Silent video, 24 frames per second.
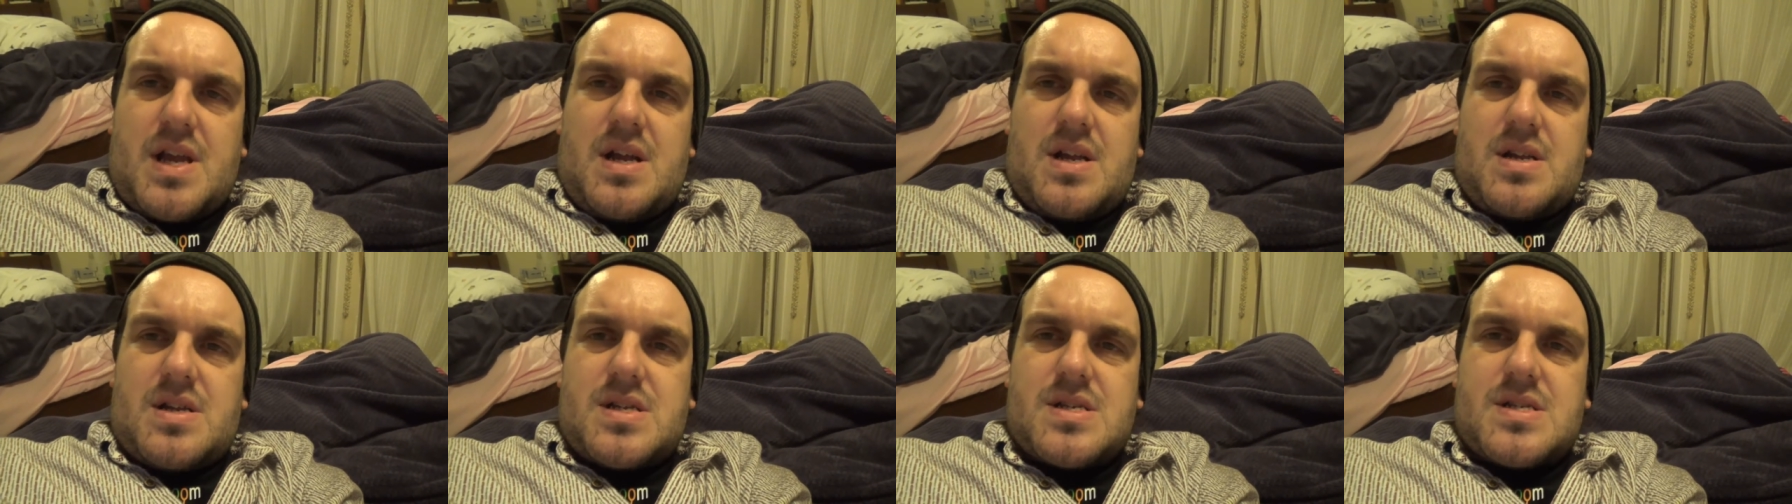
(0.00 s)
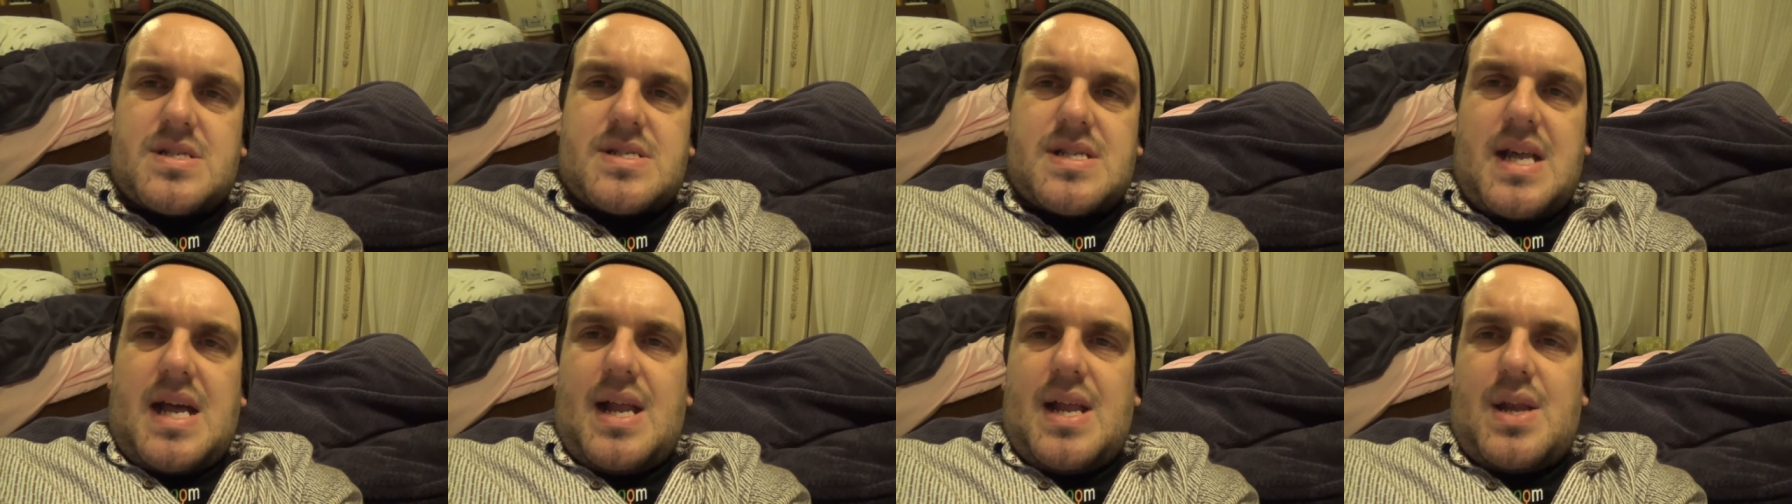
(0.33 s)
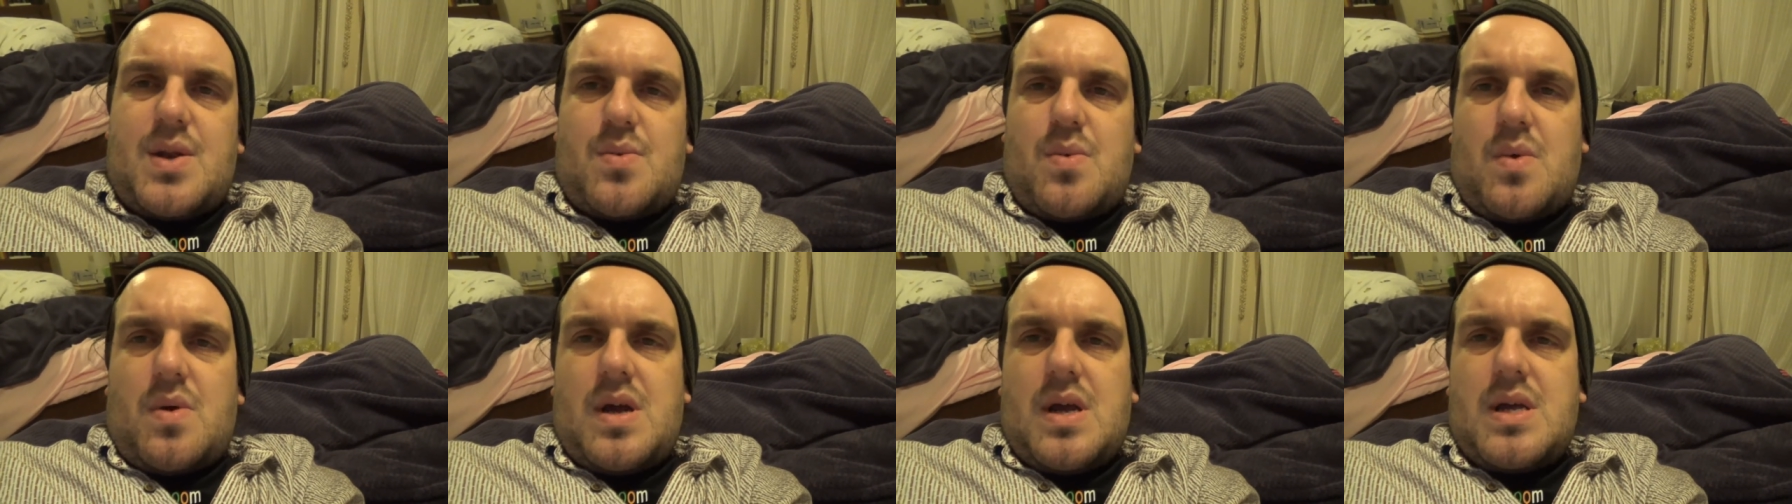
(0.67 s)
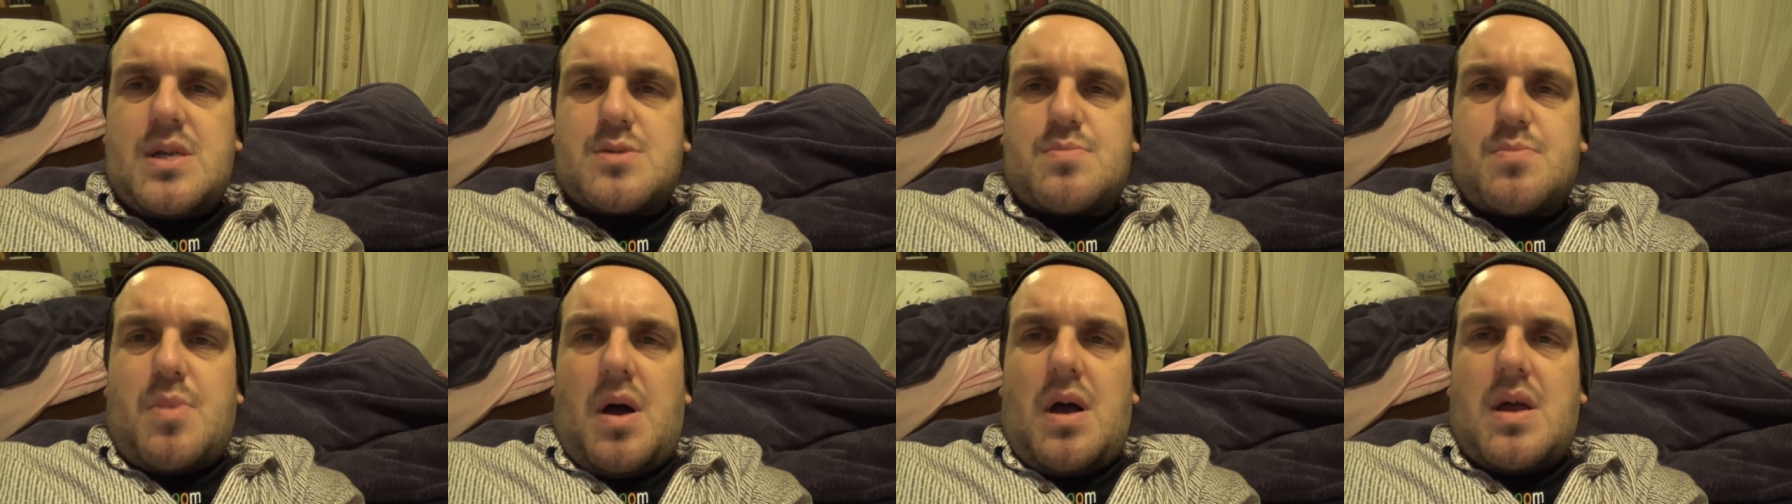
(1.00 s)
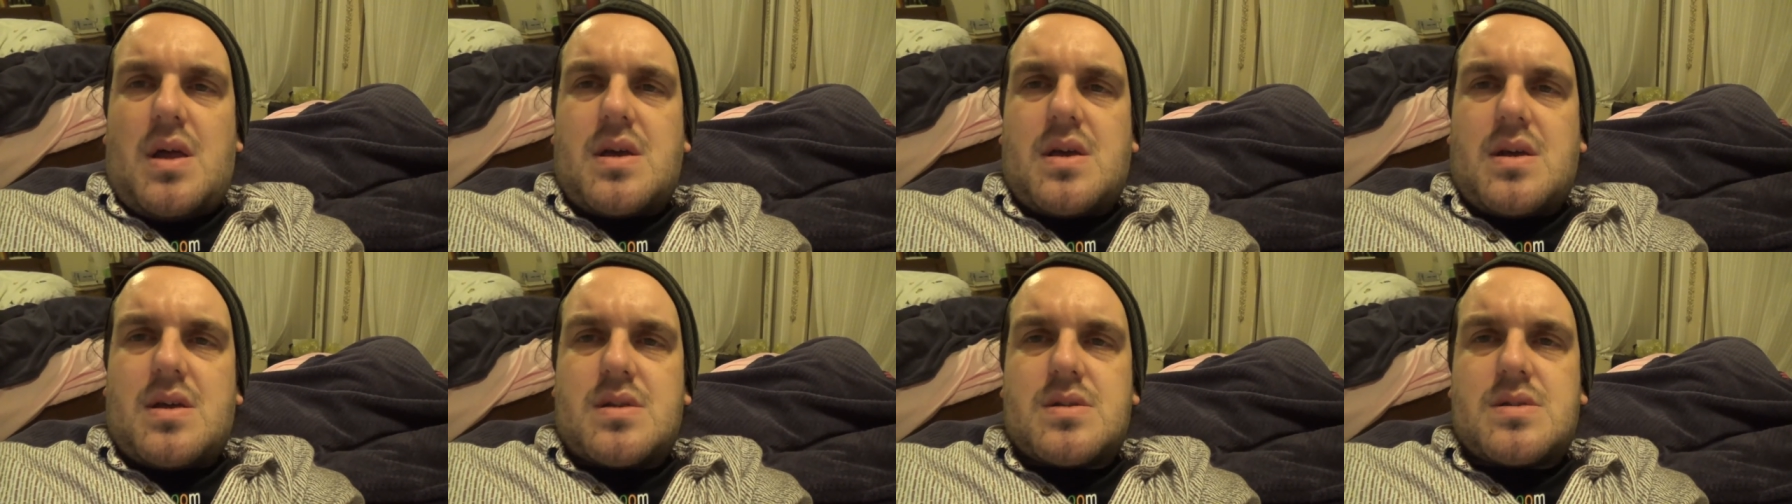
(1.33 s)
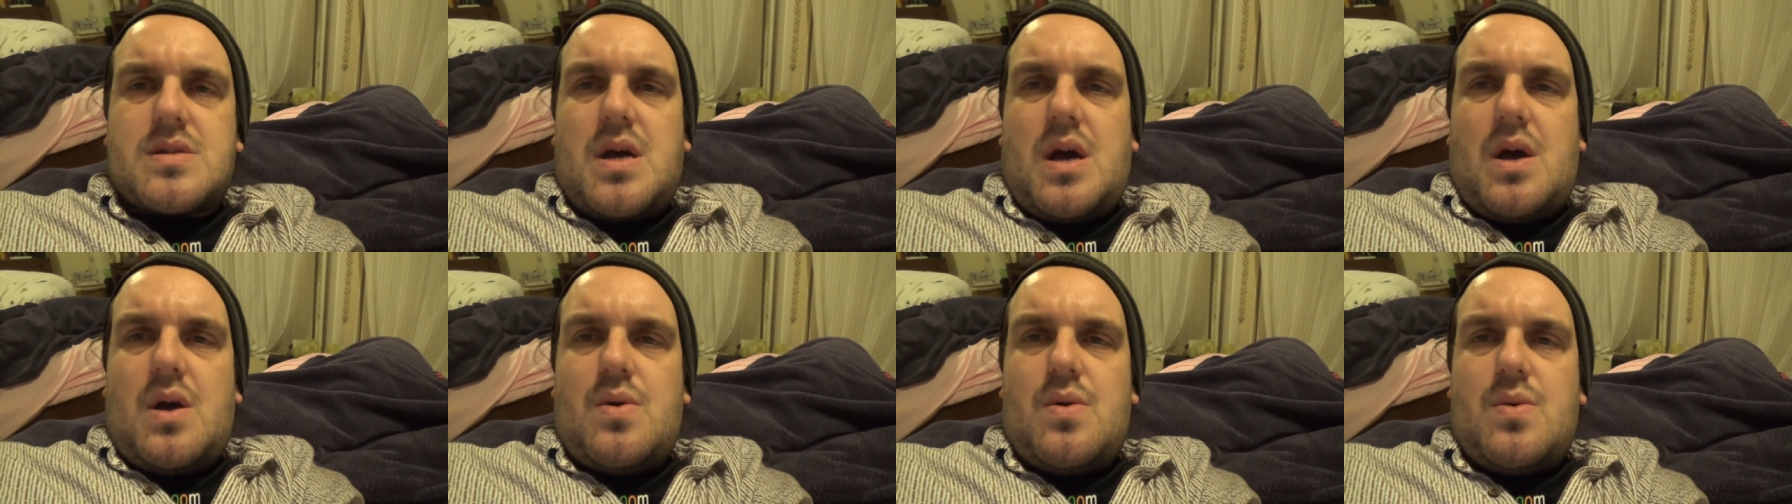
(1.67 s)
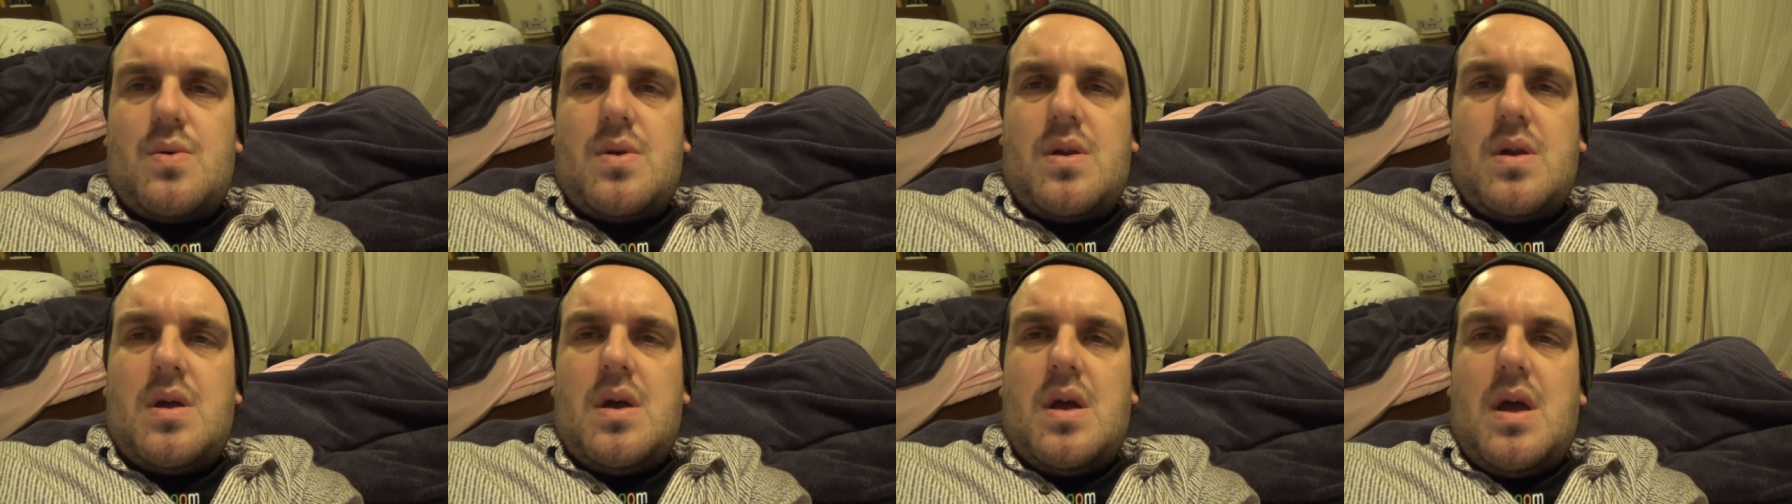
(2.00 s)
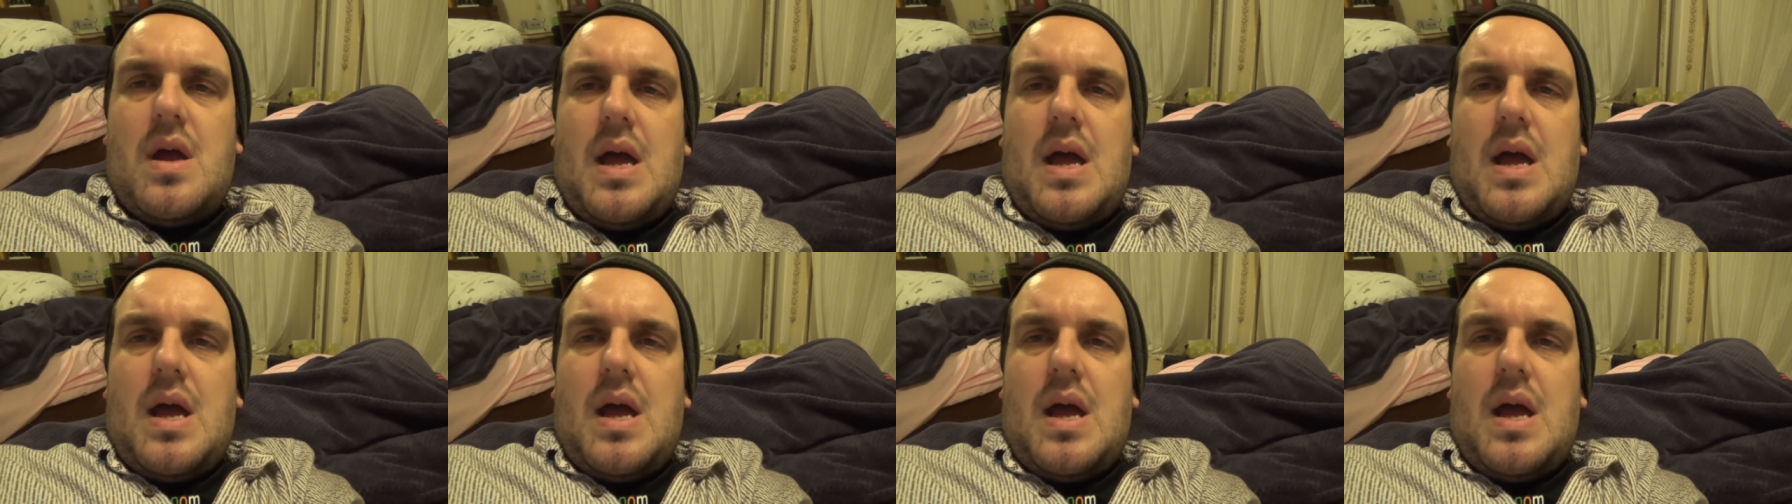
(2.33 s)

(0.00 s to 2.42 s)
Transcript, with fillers: understand what he's buying tone.